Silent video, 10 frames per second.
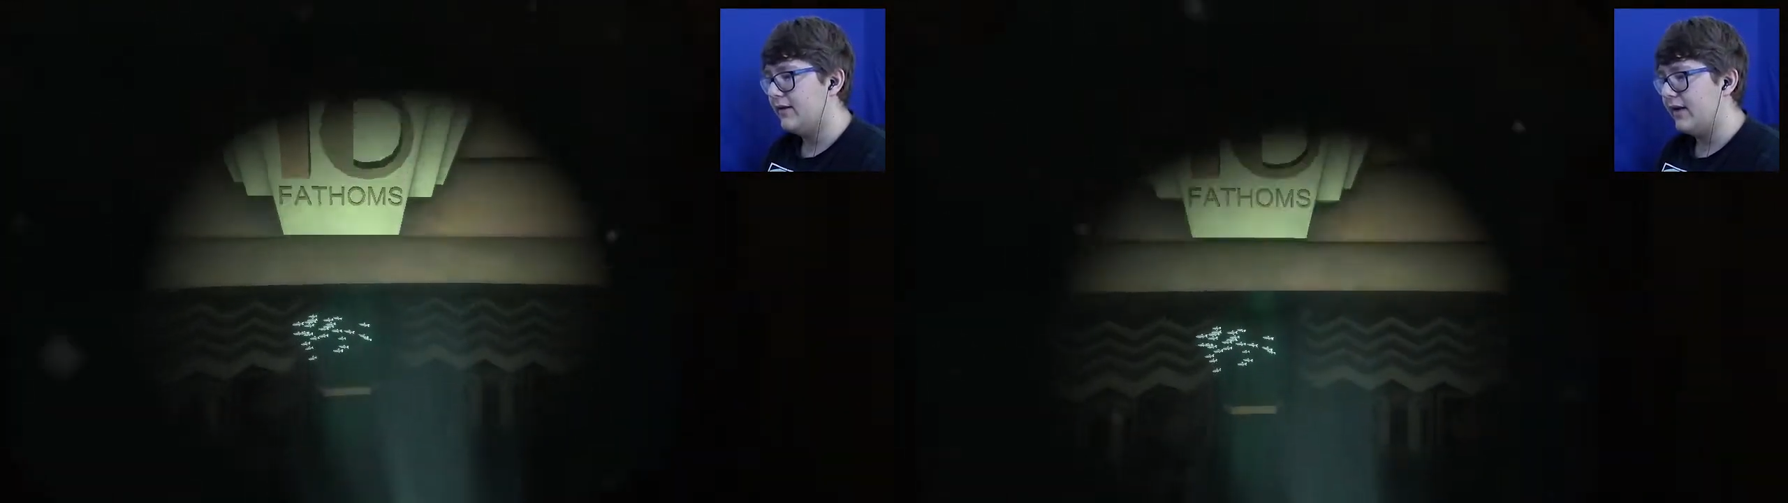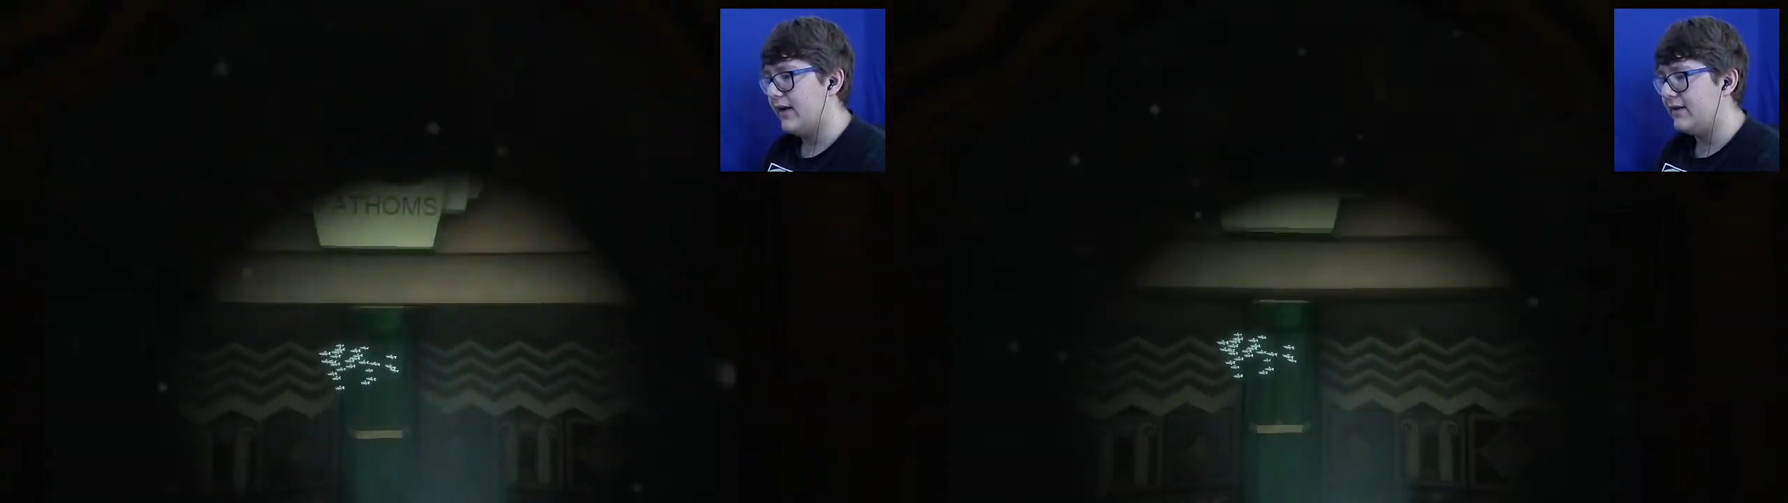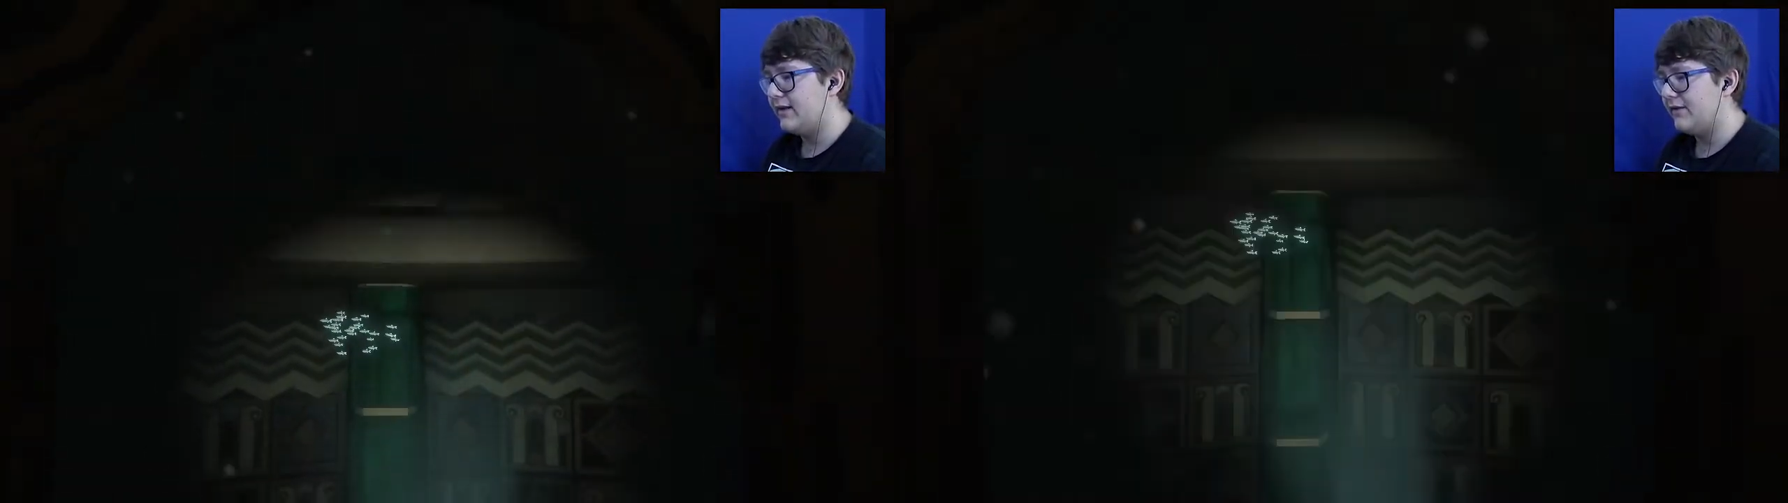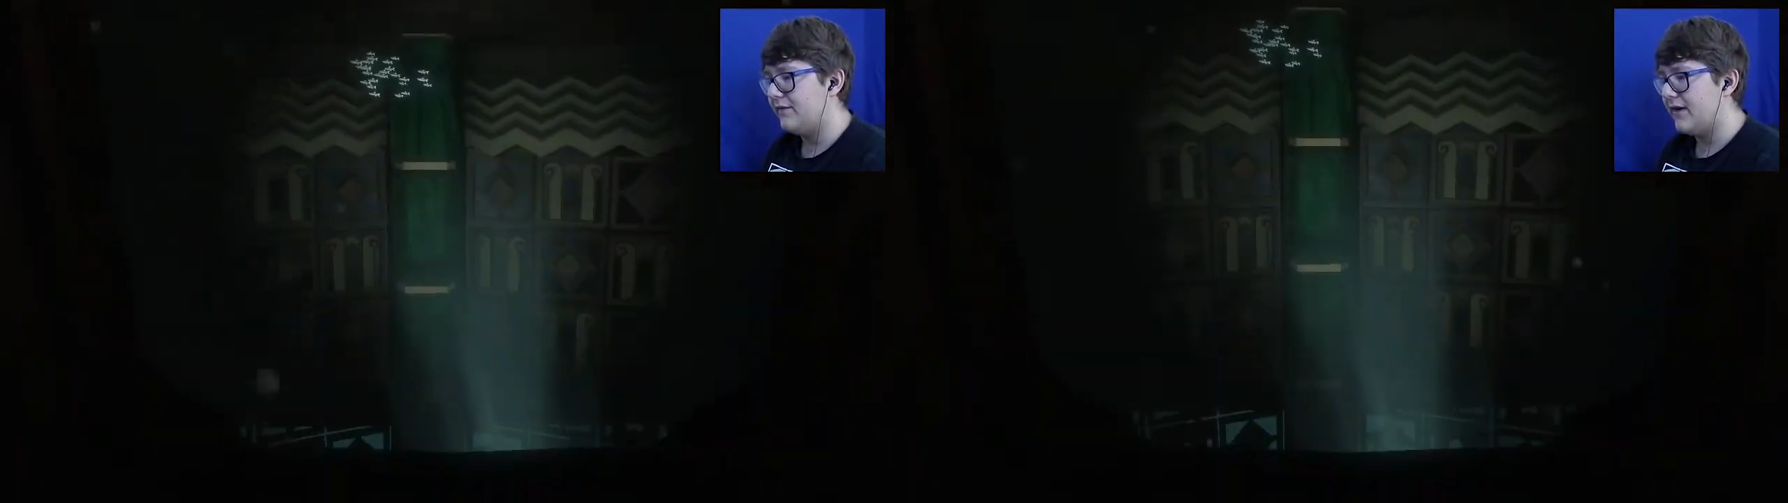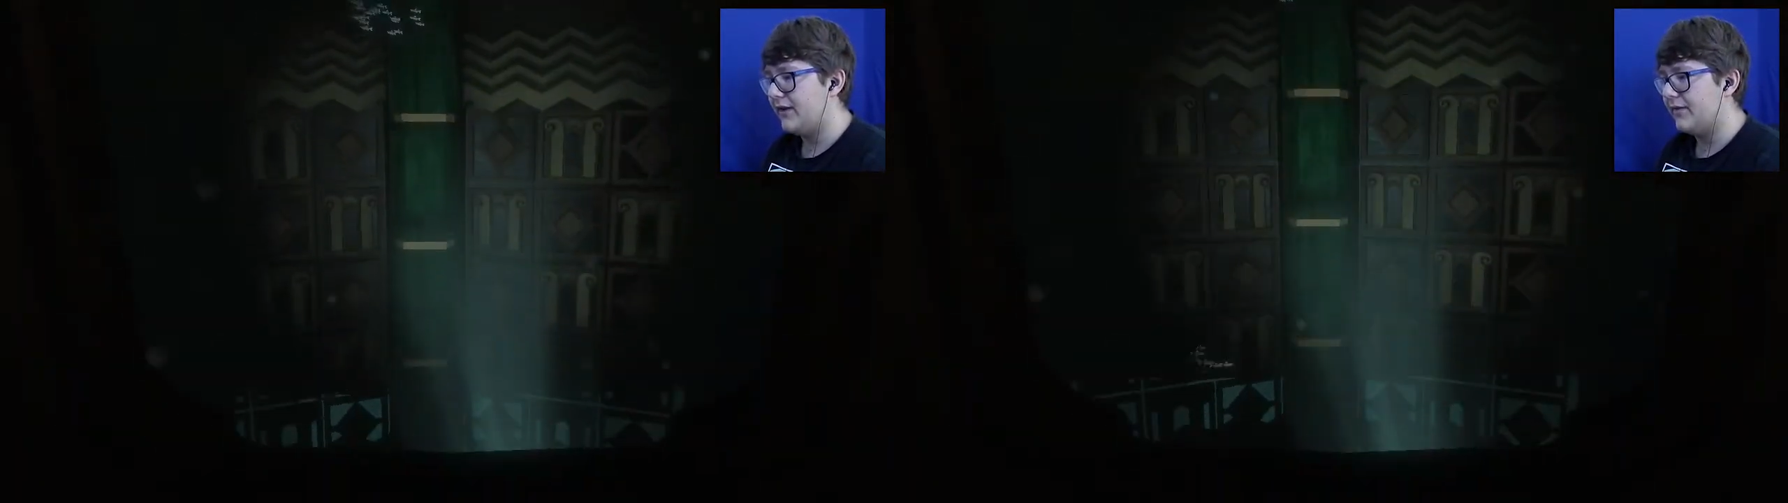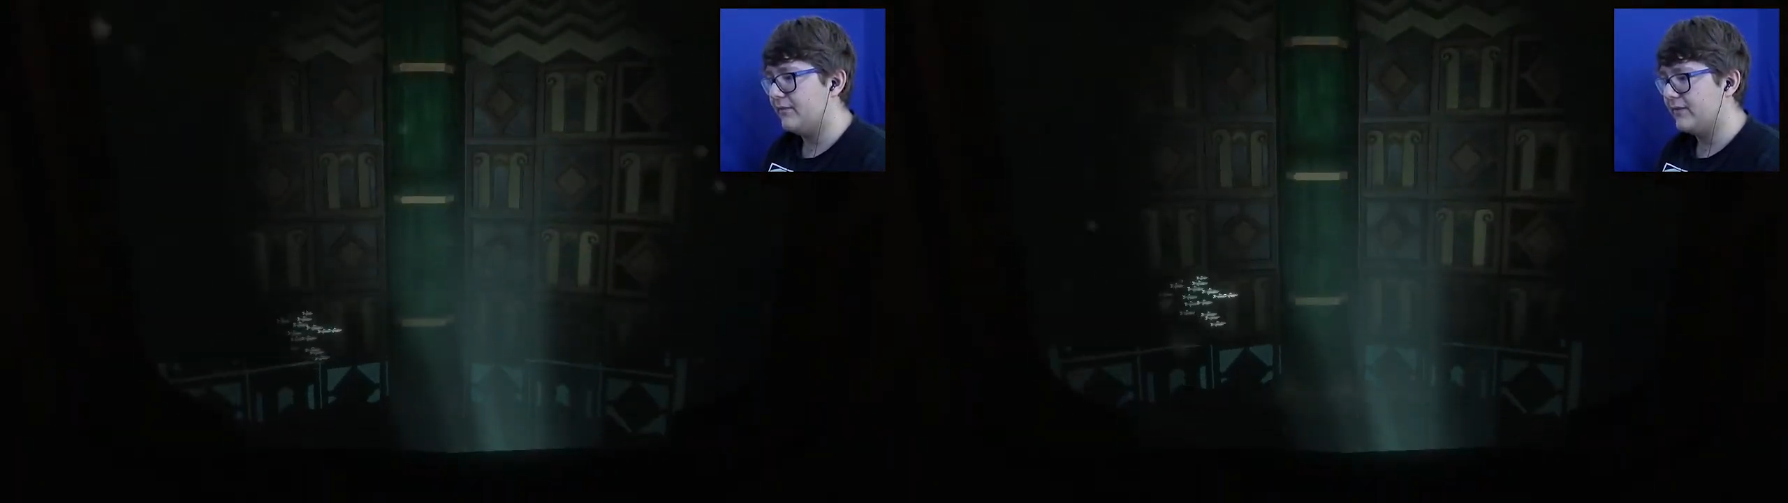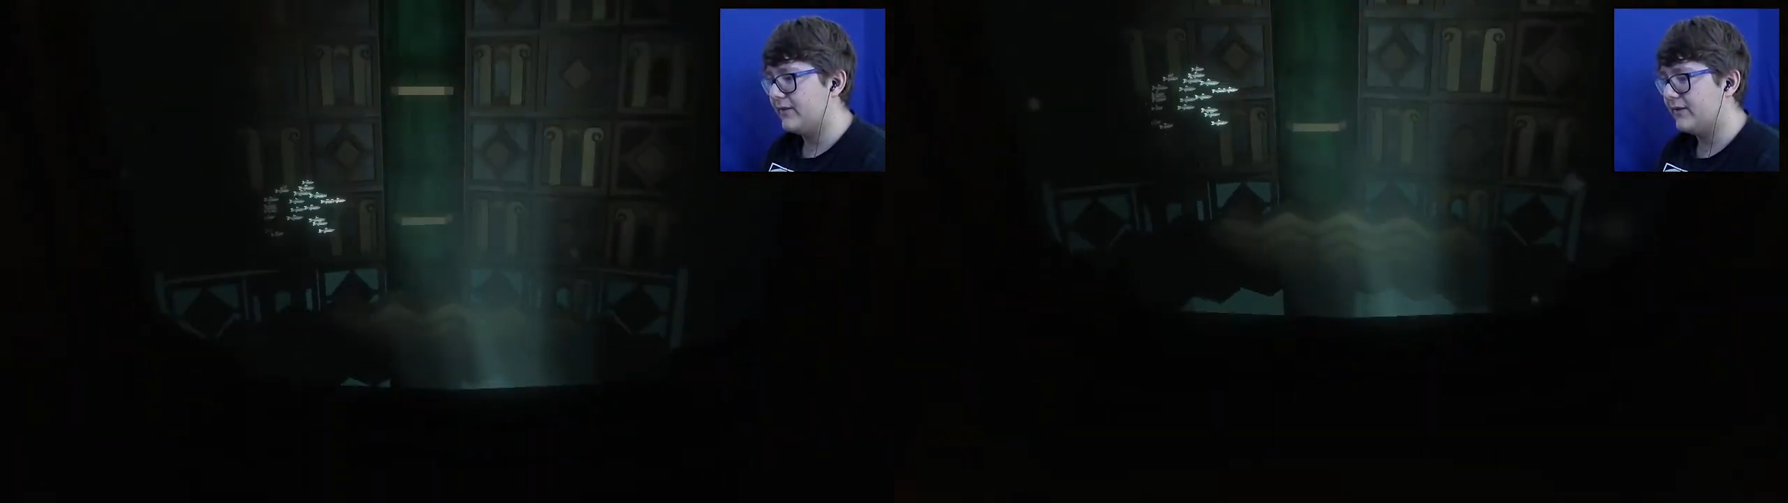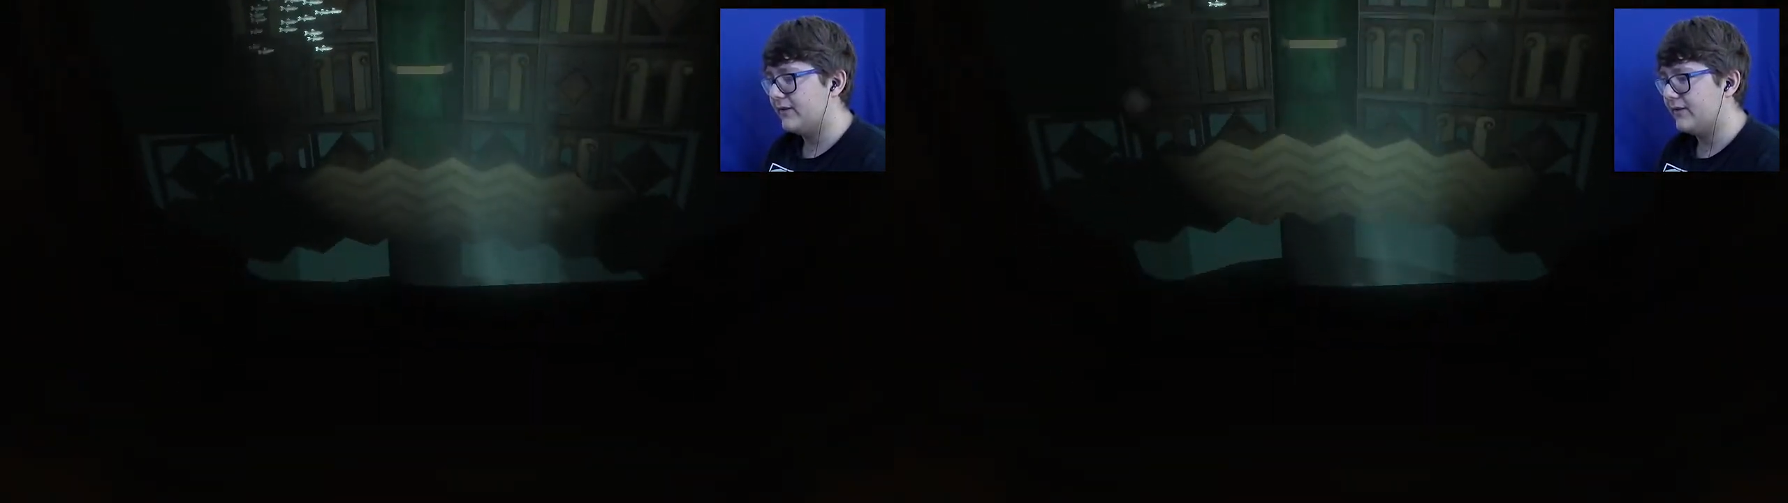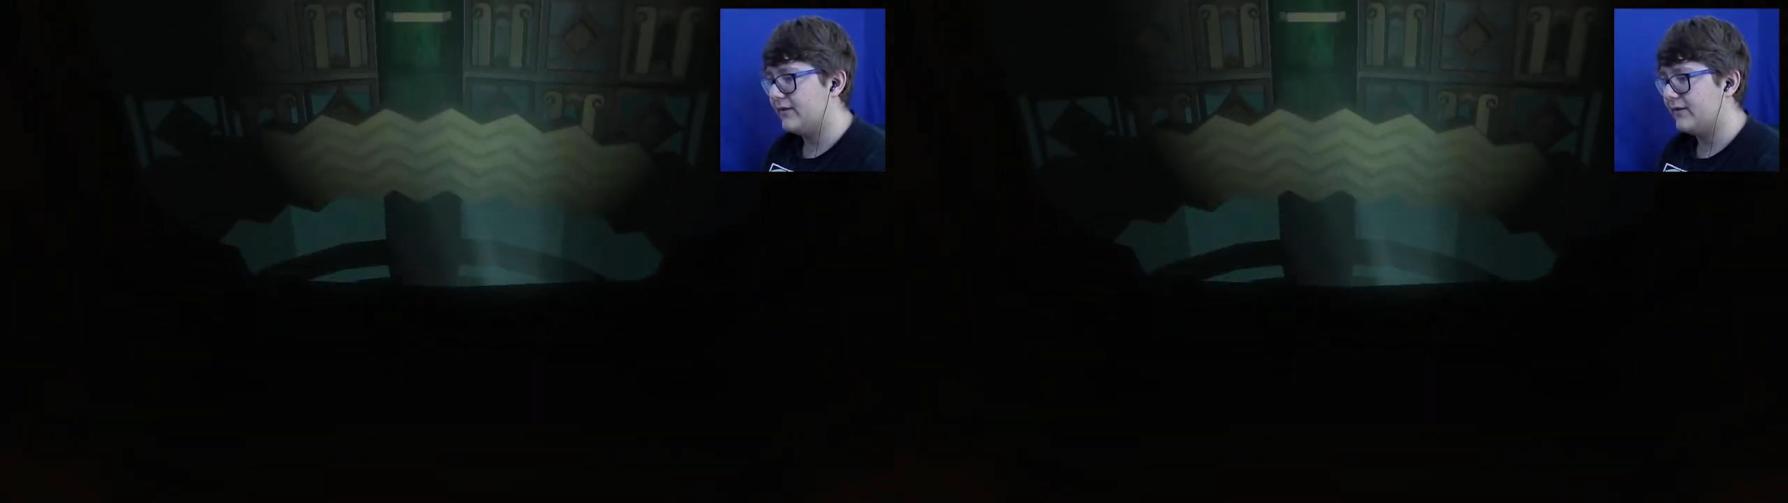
18 fathoms.